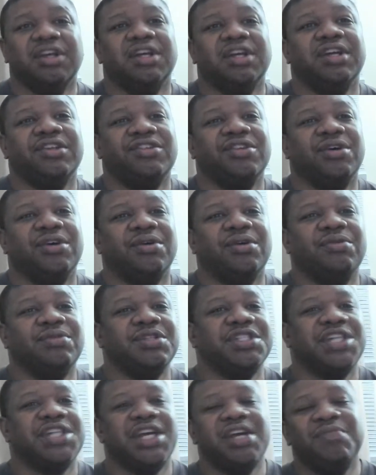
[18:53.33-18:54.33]
So
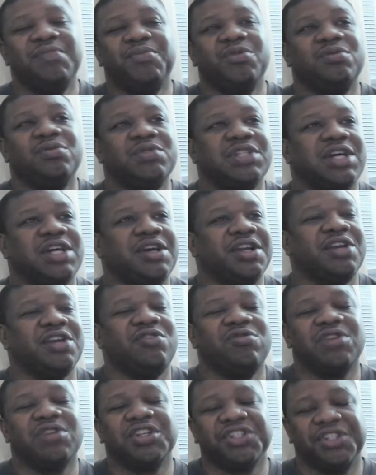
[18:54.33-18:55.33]
when Deadpool was out, it
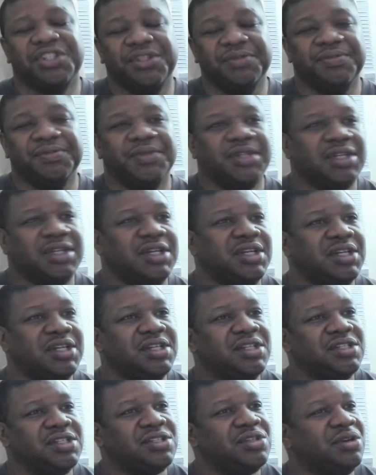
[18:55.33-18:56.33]
crushed them.
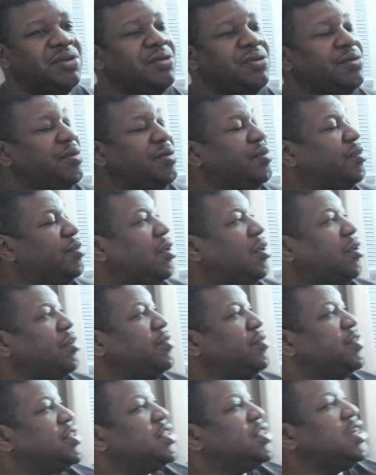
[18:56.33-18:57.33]
So all
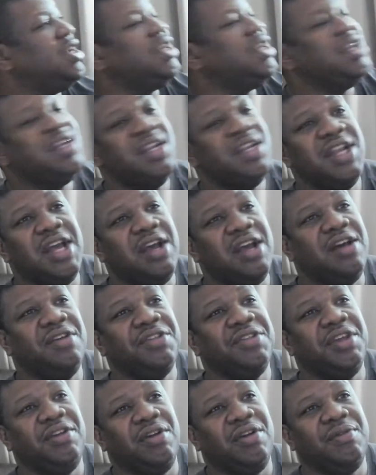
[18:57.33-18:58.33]
of a sudden, now
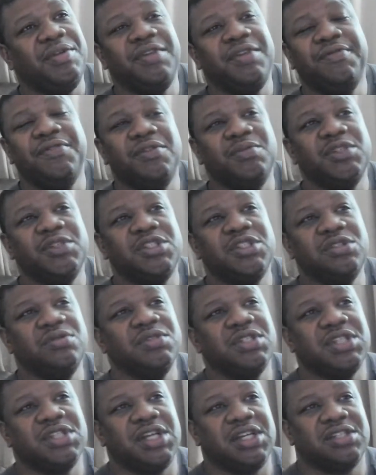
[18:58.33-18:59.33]
they already filming
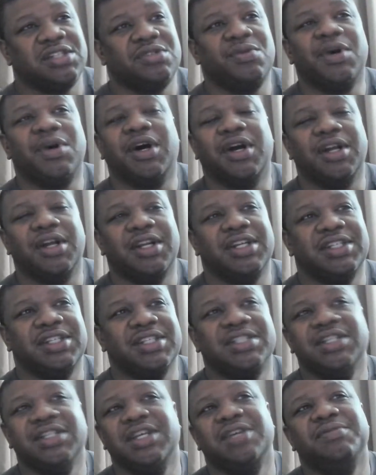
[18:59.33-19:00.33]
Suicide Squad at the
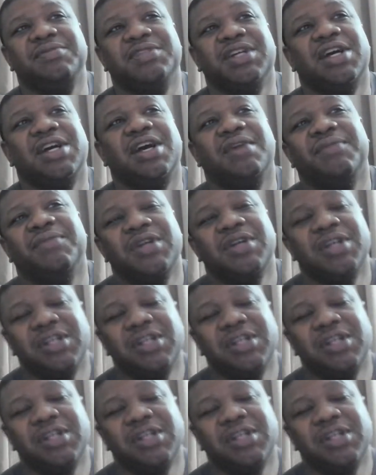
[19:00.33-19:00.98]
same time.